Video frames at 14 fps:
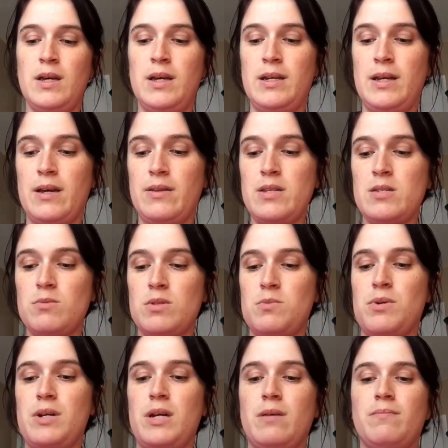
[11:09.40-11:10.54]
And now this one's
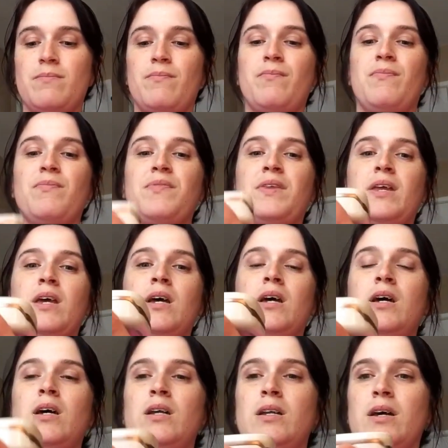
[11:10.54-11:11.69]
printing.
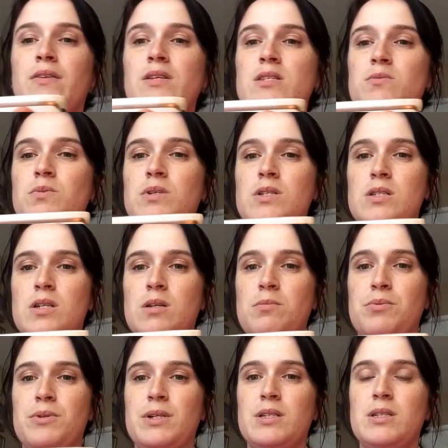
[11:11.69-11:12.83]
Now this one is going to
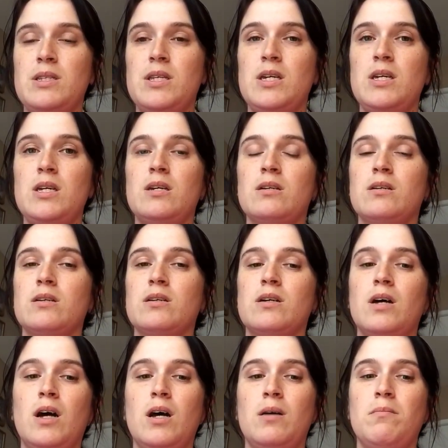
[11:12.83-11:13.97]
print the
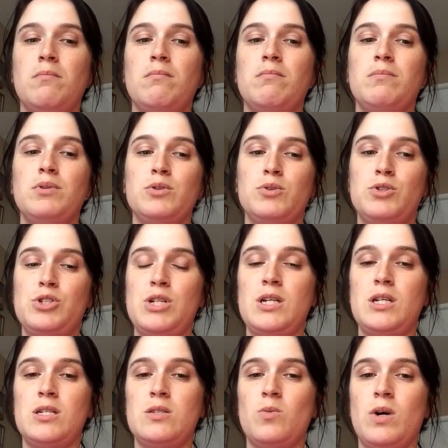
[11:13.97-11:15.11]
blue sheet
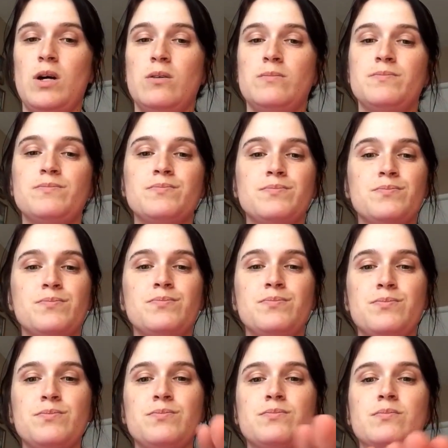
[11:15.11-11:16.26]
as well
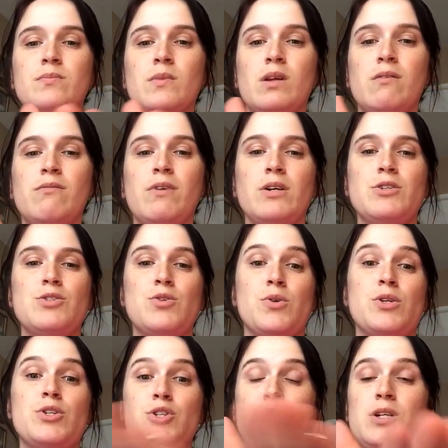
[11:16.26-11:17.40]
first, or it
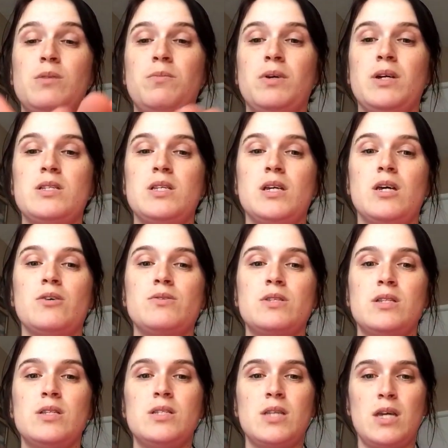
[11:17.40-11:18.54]
should, because it goes in
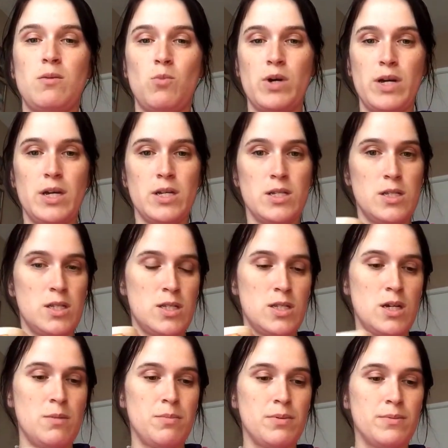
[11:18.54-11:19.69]
the same way as the
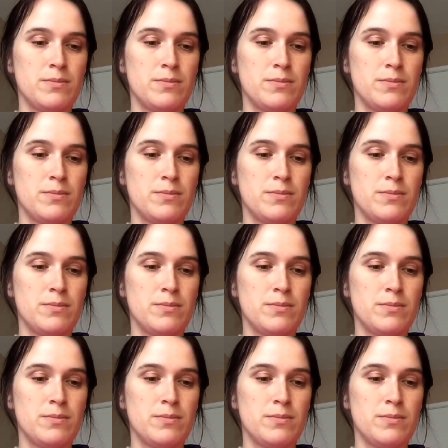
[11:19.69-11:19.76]
zip.